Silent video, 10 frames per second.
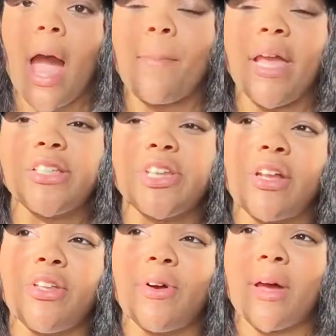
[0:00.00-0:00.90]
I make sure
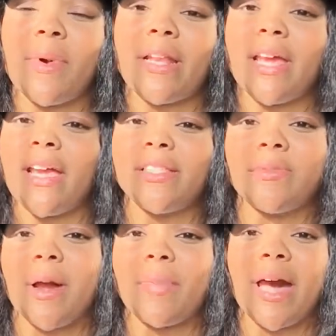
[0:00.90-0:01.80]
I do it on my days
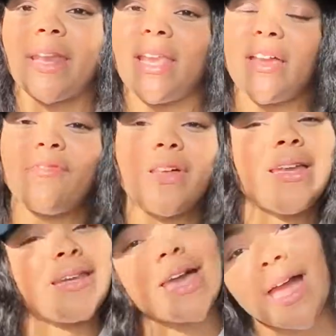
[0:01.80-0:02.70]
where I'm kind of like
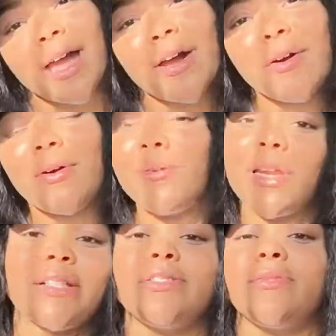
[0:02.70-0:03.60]
feeling down,
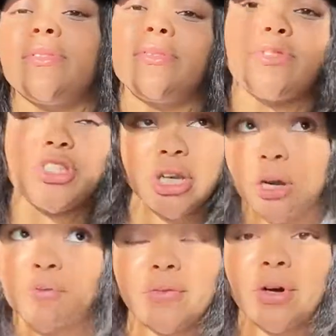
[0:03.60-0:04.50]
not too
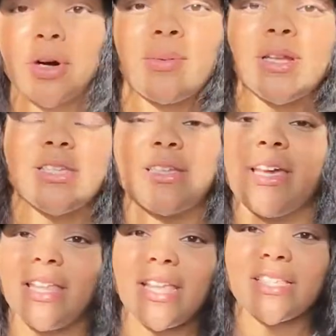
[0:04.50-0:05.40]
cheerful, which
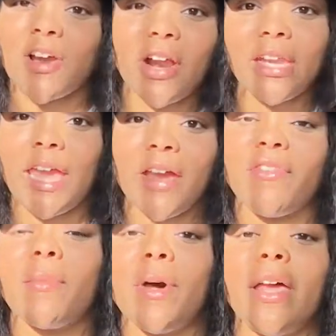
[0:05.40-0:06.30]
that's hardly
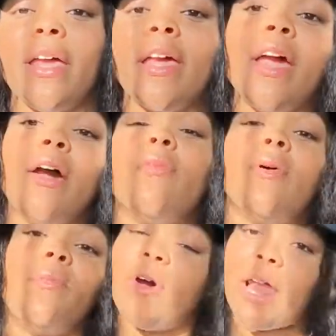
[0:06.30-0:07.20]
ever. But
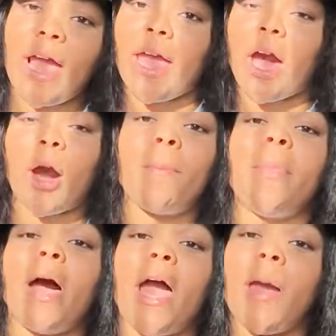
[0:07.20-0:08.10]
when I am,
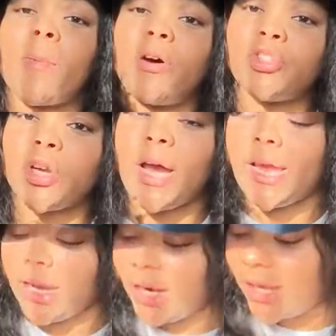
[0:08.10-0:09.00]
I am going to
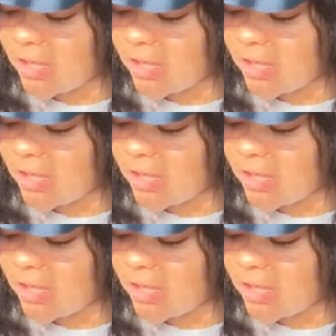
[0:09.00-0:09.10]
try and